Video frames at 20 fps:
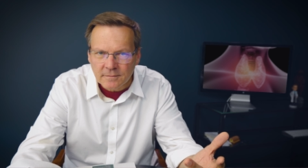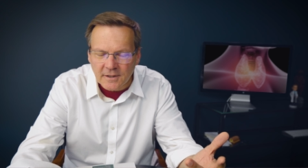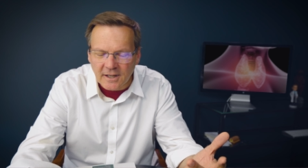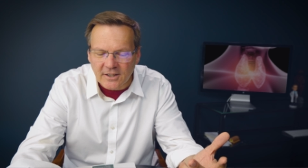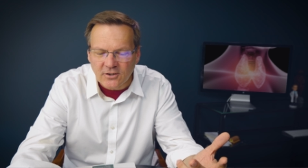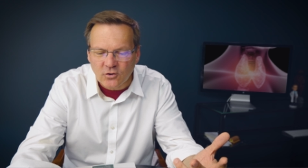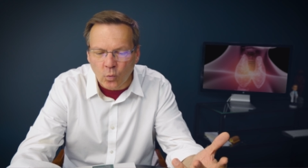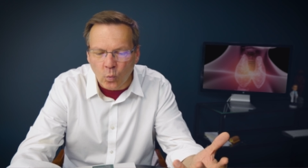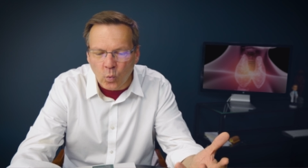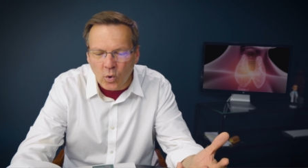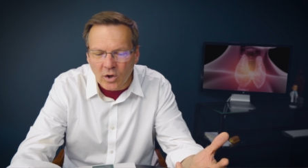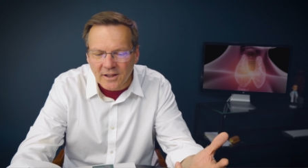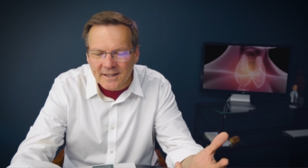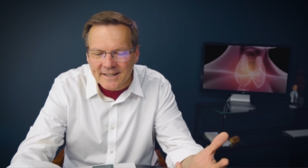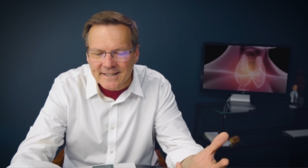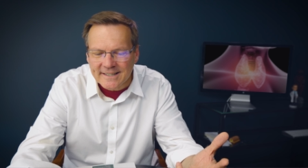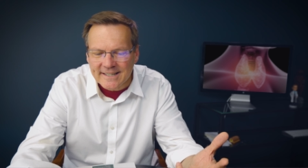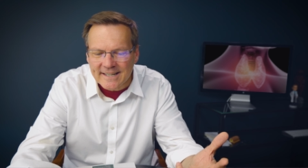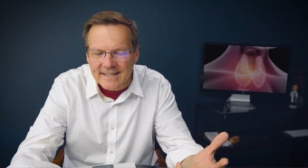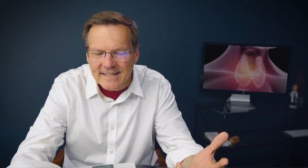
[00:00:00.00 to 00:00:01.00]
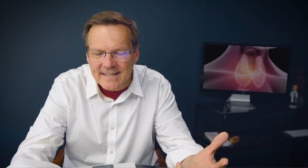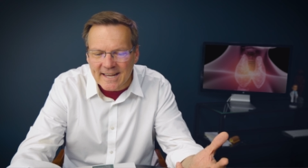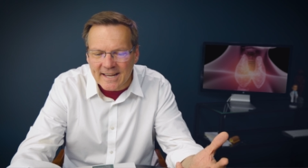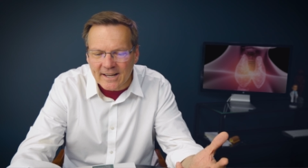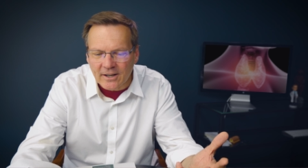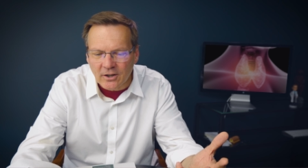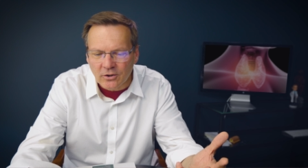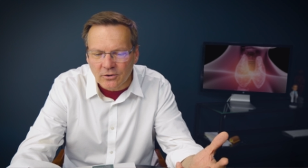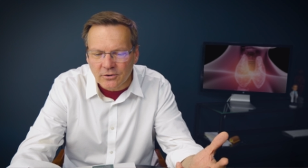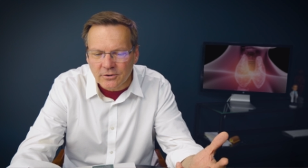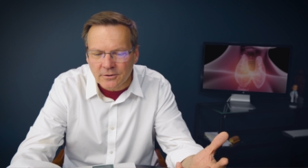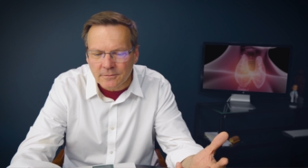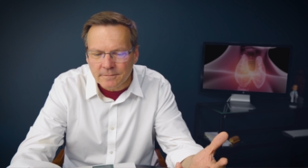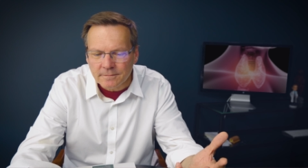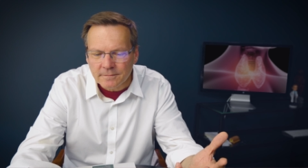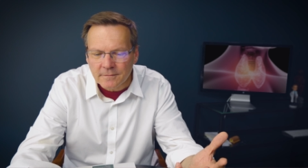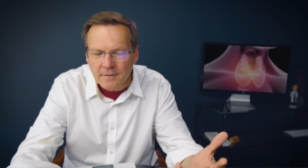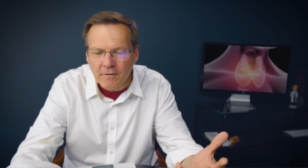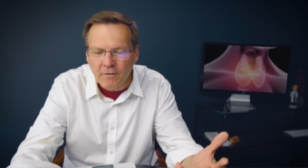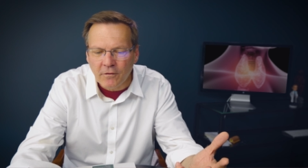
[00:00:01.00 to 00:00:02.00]
it's willing to yield,
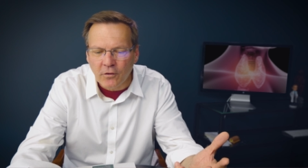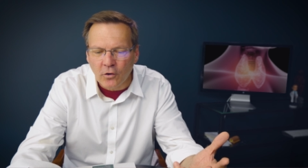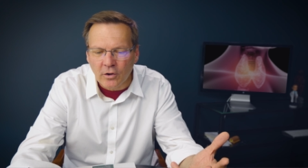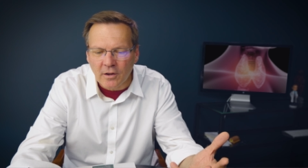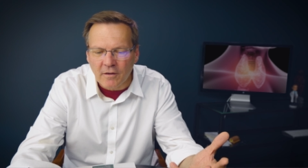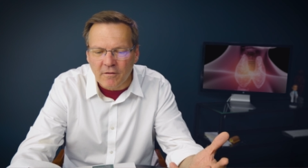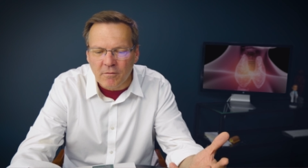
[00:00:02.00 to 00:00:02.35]
full